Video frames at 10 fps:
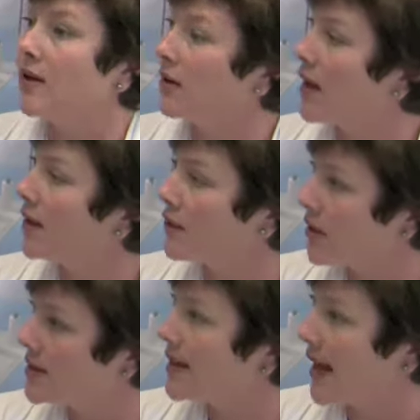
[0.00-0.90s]
there are a lot of
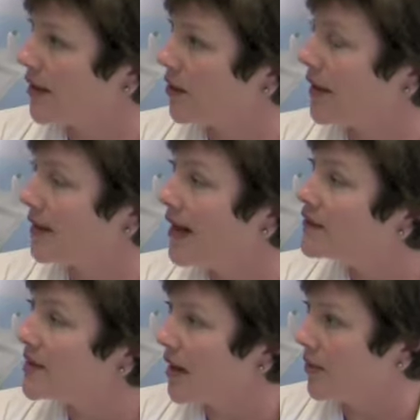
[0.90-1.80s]
cross-category
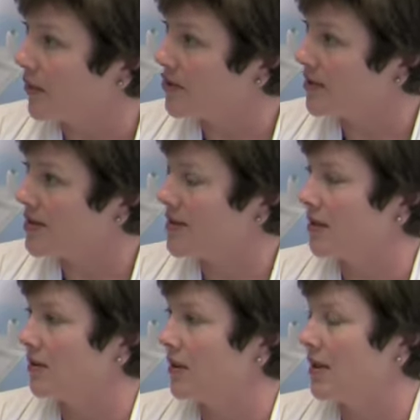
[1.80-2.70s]
lifestyle merchants
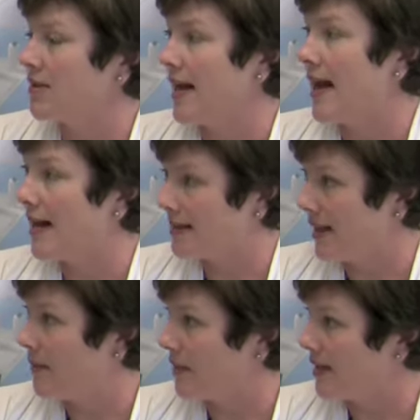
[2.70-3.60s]
that are looking to add
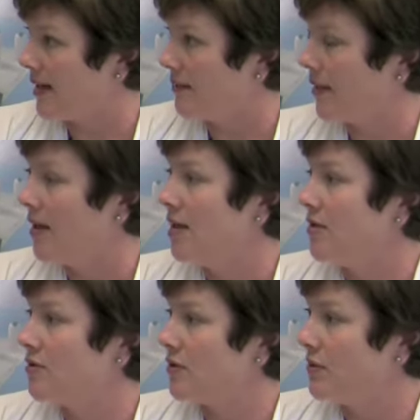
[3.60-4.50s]
tabletop
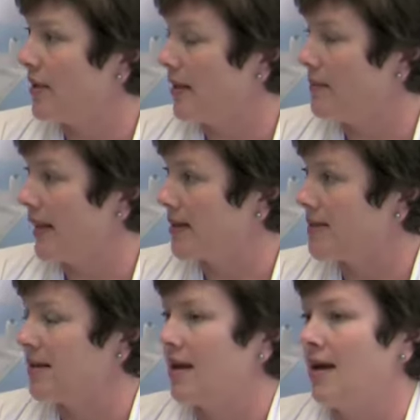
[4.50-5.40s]
to their
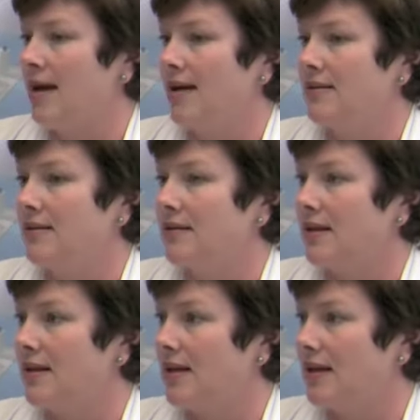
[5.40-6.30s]
mix, and
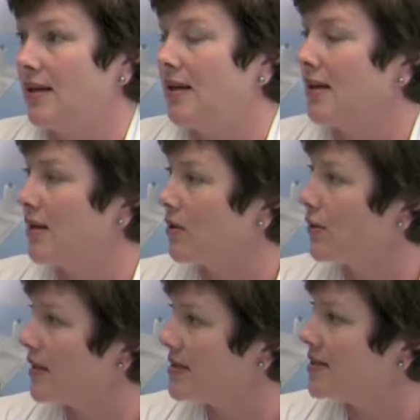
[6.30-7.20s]
the
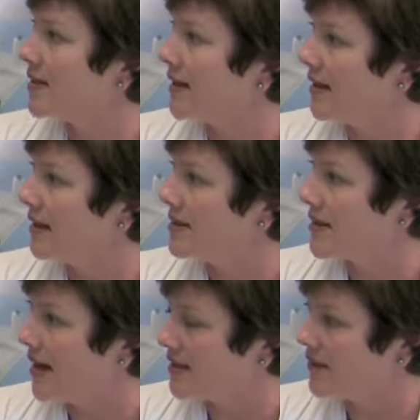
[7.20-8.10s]
increase in the
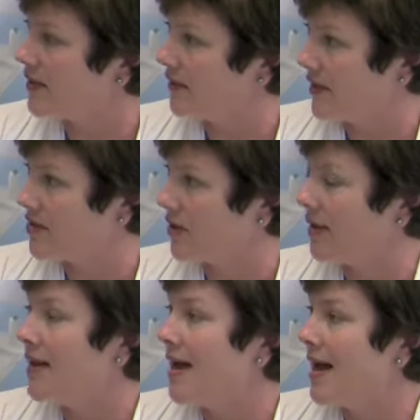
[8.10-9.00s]
size of the
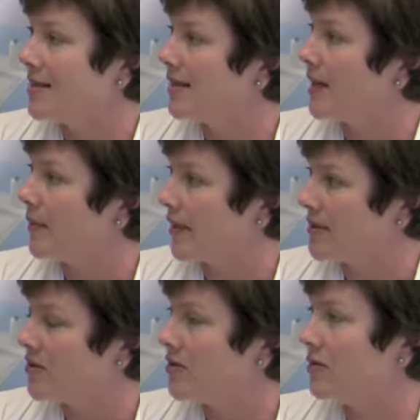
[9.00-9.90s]
division has enabled
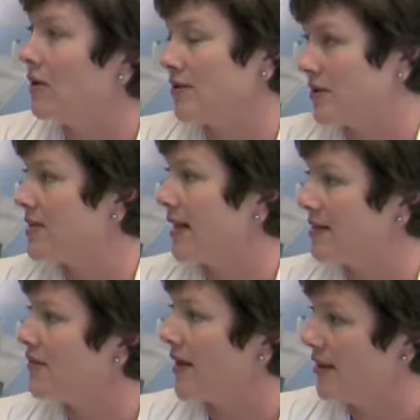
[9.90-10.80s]
us to also
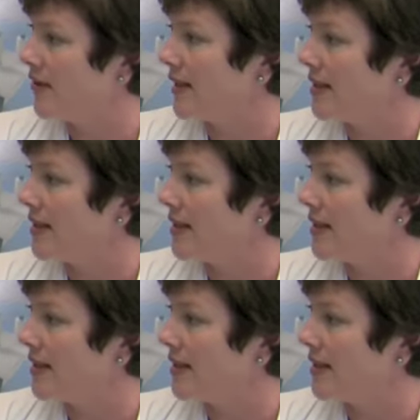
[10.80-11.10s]
satisfy their